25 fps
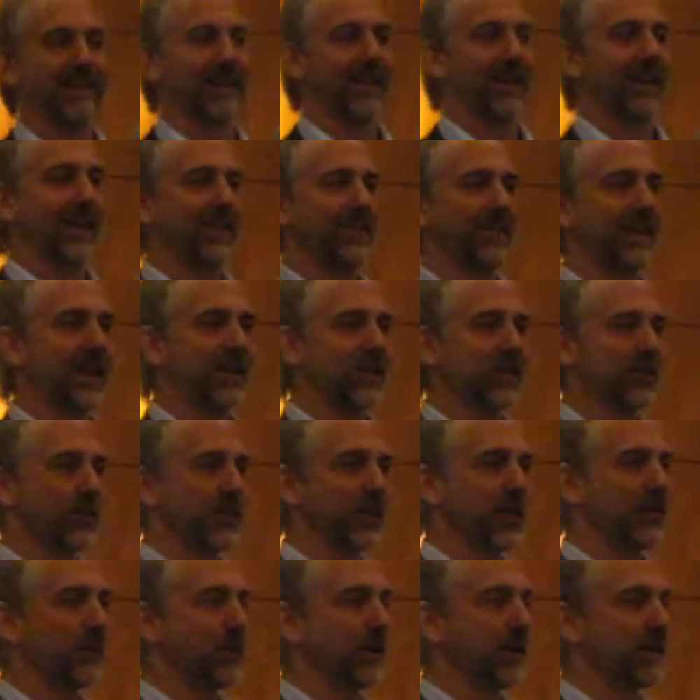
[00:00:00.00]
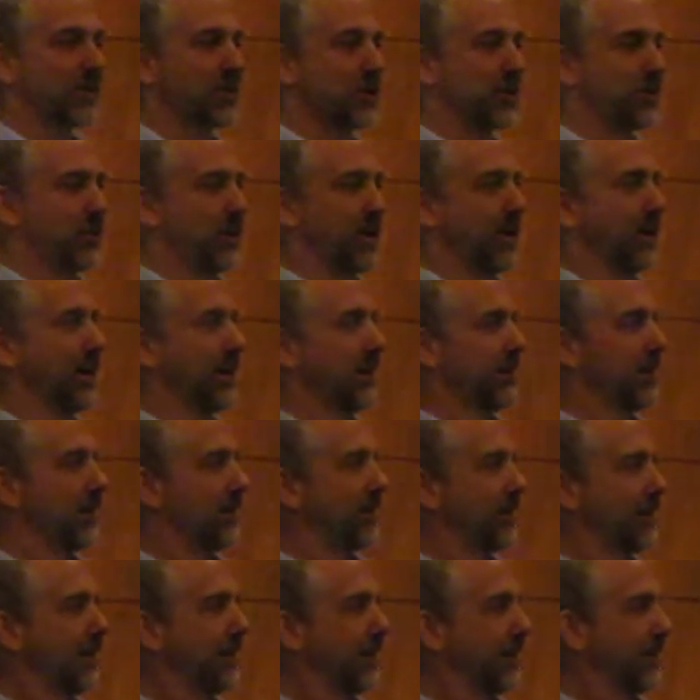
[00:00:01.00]
and that's really what spawned
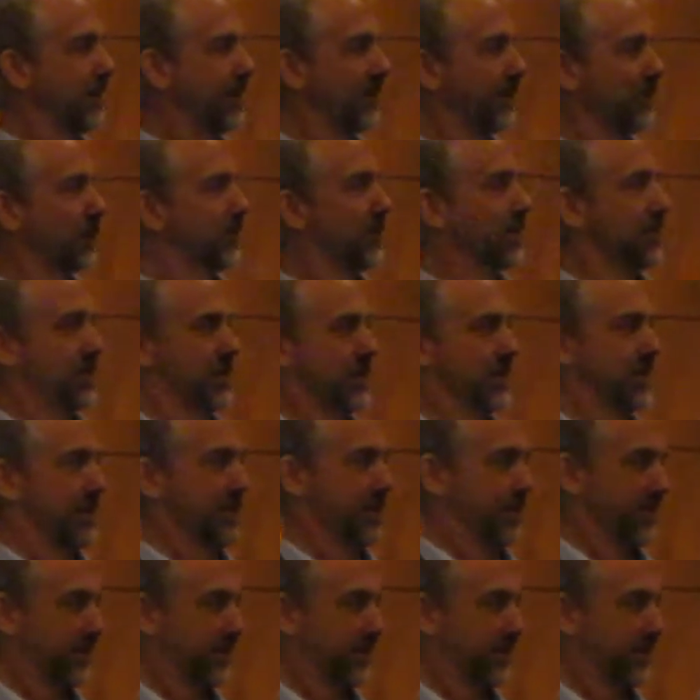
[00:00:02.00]
the Ultima series.